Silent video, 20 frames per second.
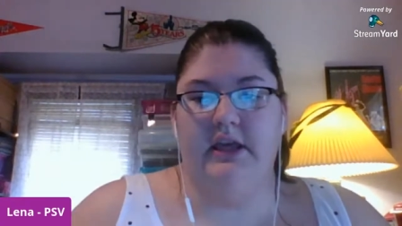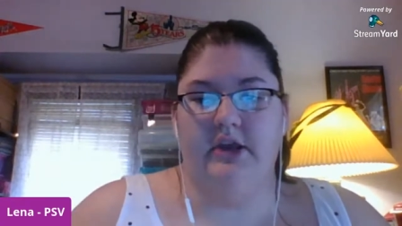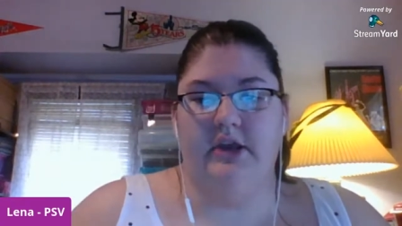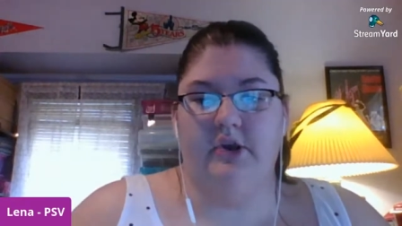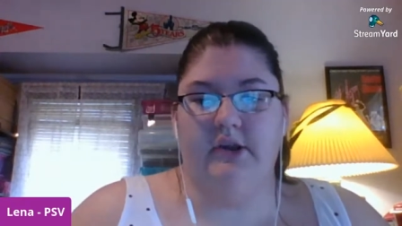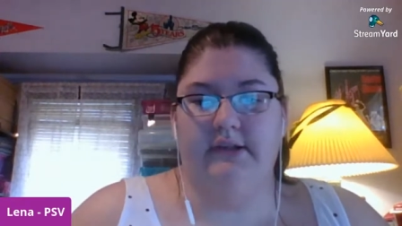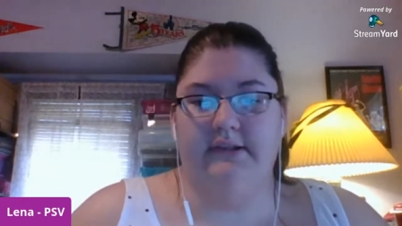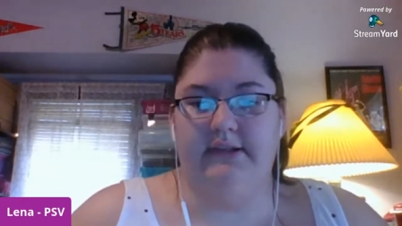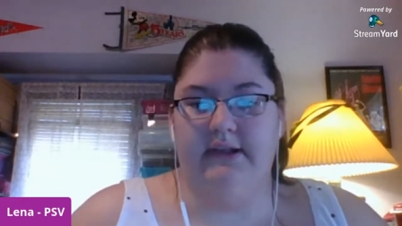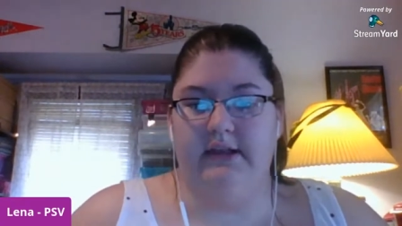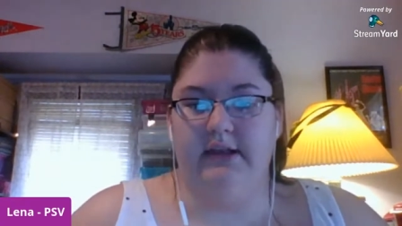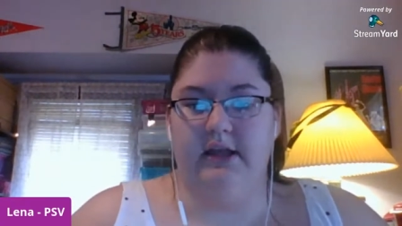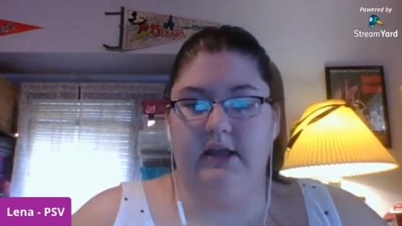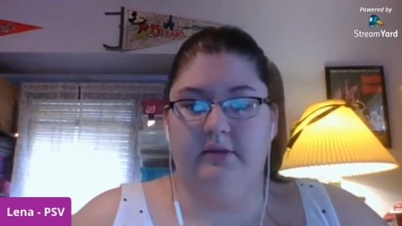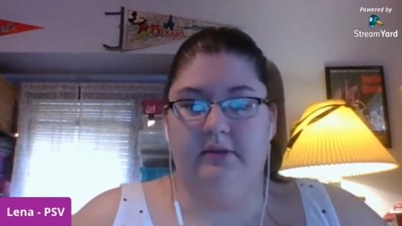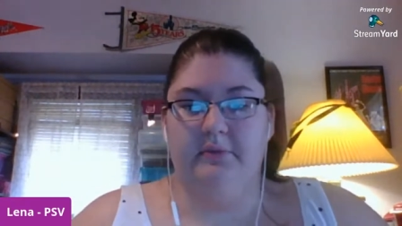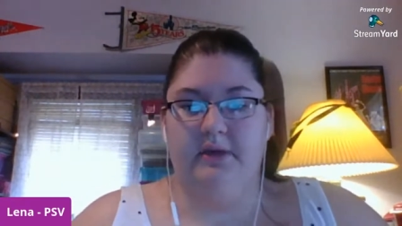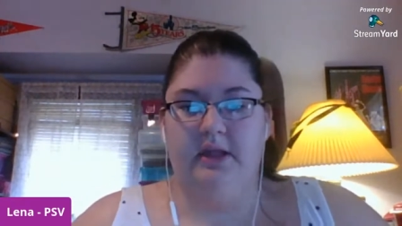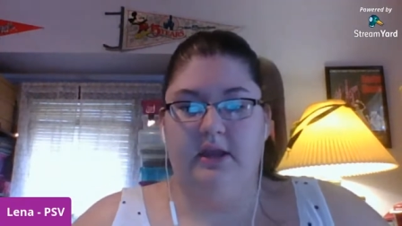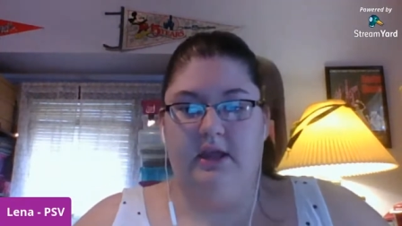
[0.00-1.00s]
Christine
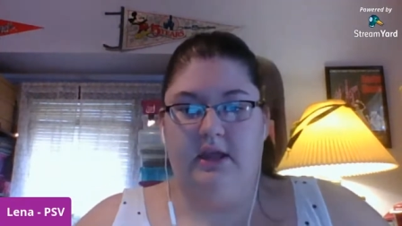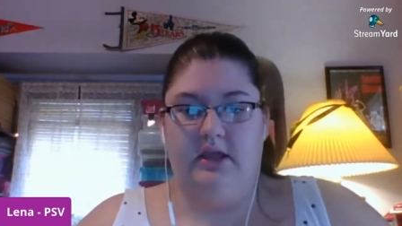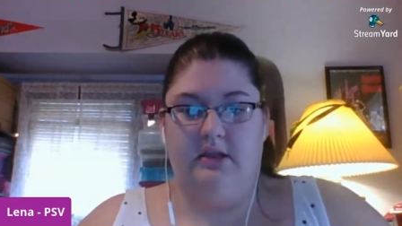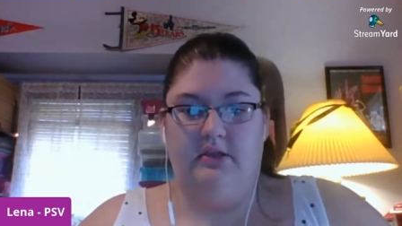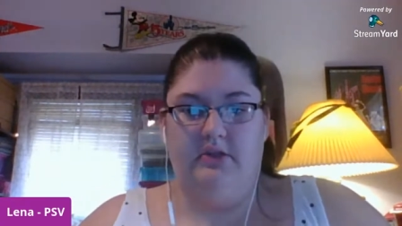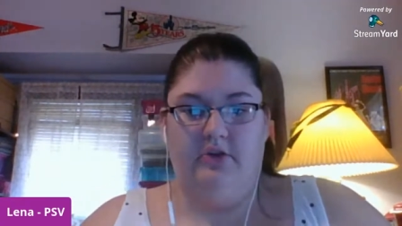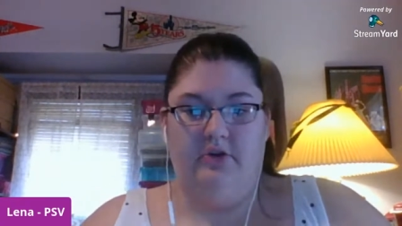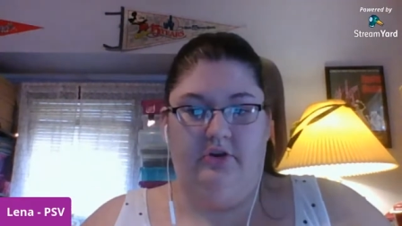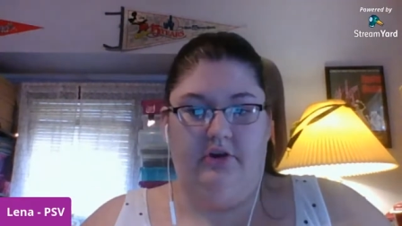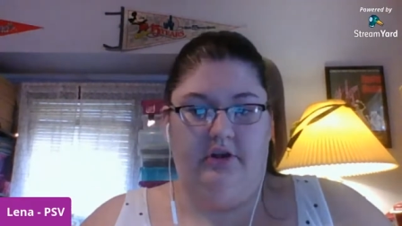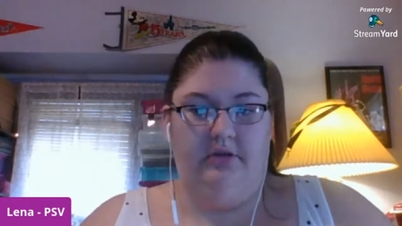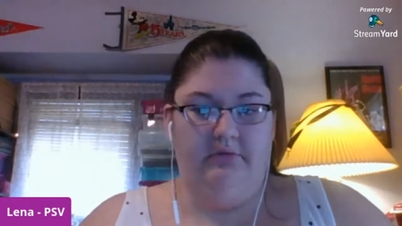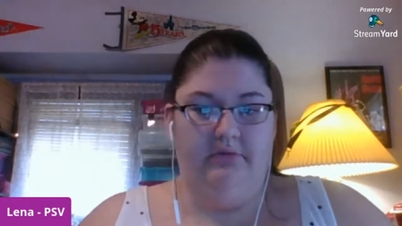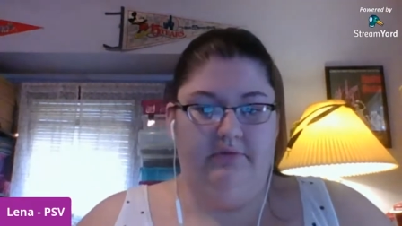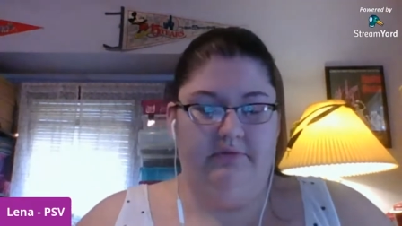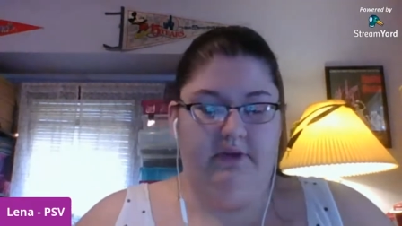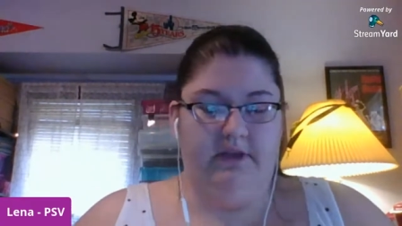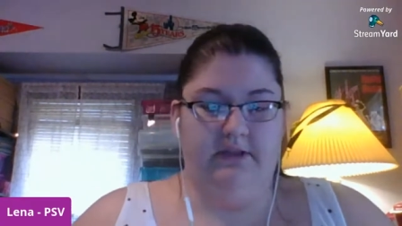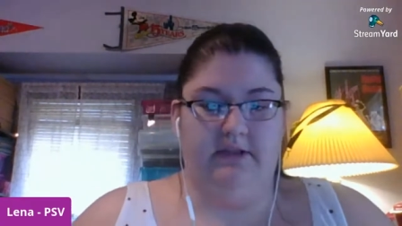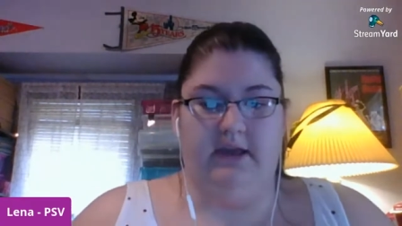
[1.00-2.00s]
Hickman, and Tony with
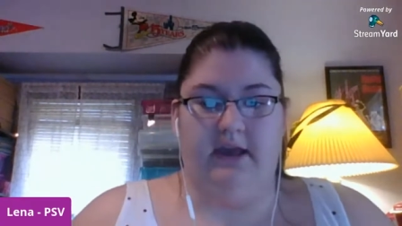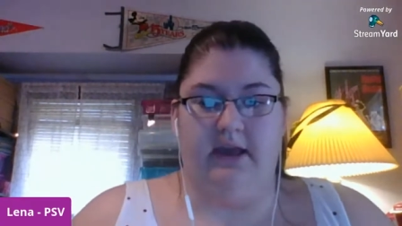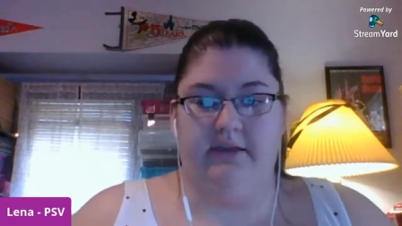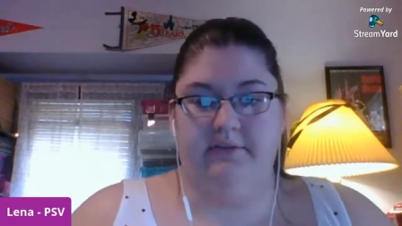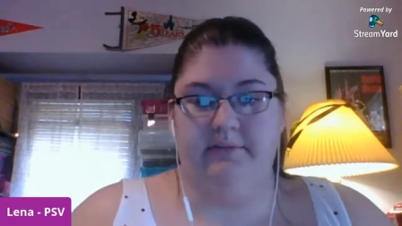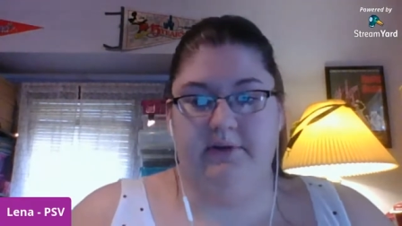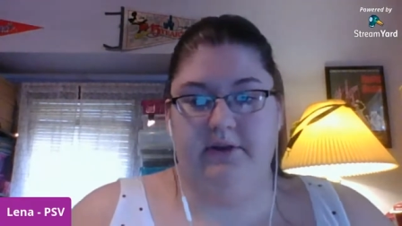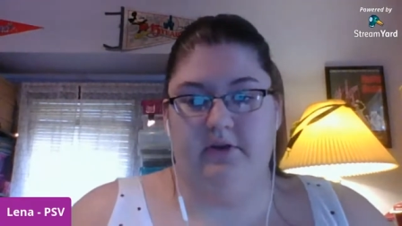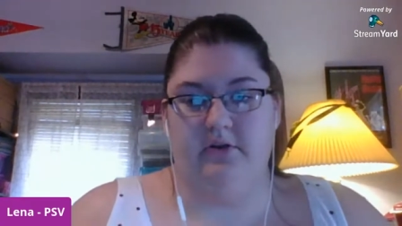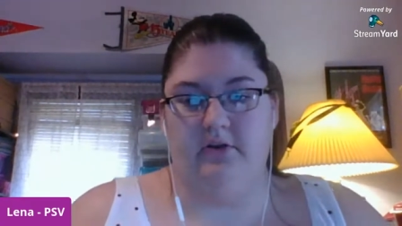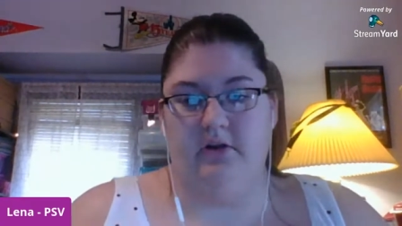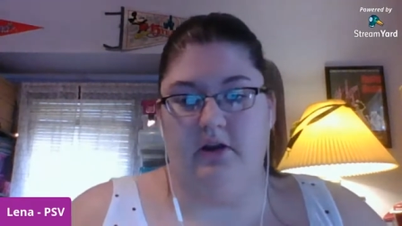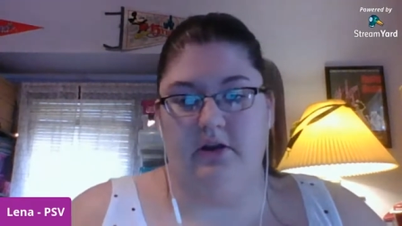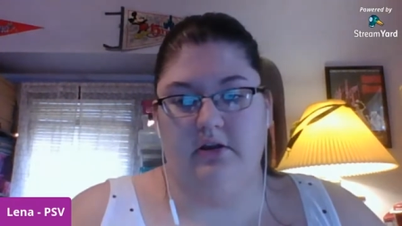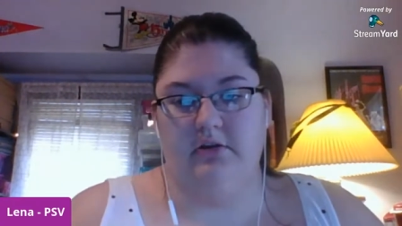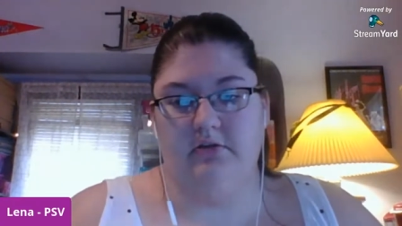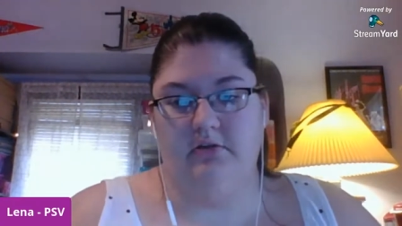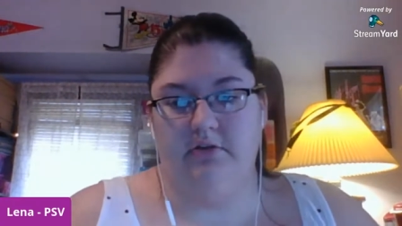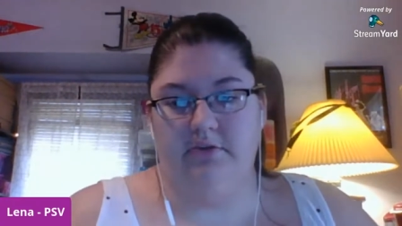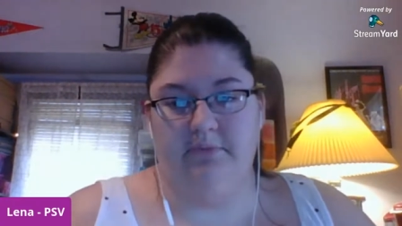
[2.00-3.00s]
Phantasmic
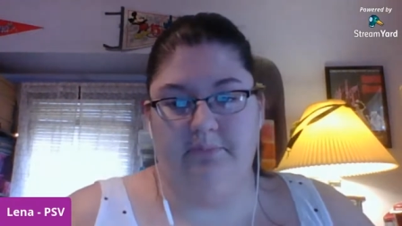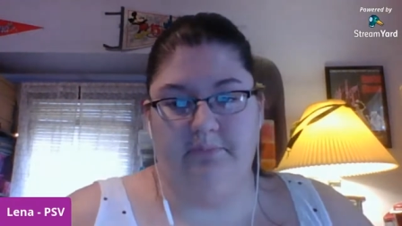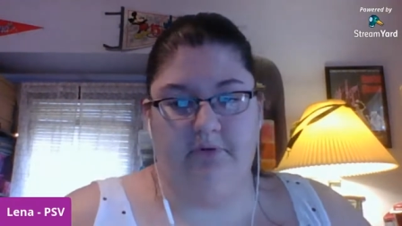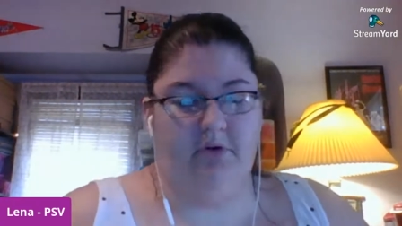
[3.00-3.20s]
Chronicles,